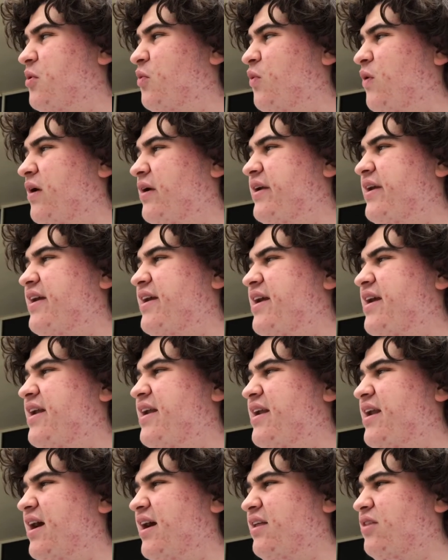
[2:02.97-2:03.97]
1 in
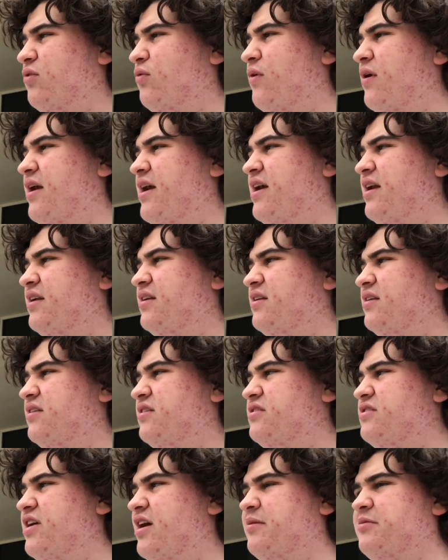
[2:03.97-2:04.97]
ninth grade,
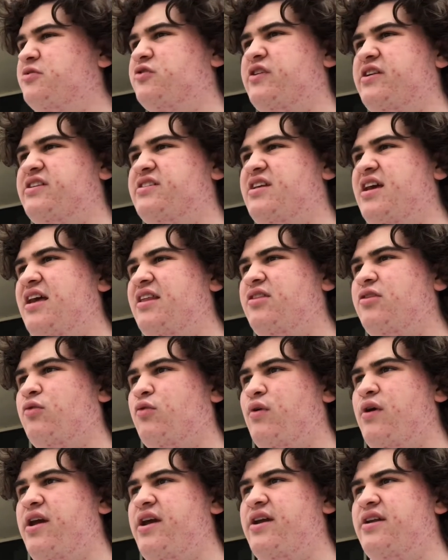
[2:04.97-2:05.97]
Geometry in 10th
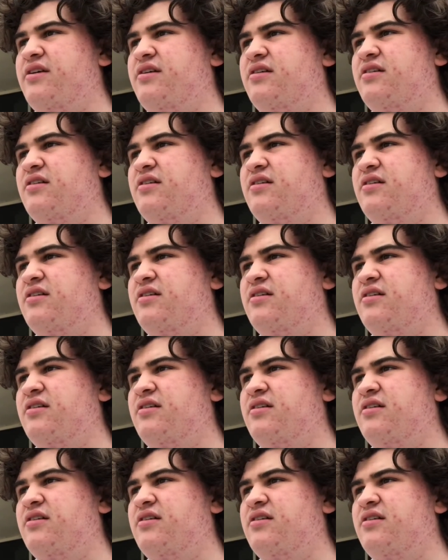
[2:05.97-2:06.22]
grade.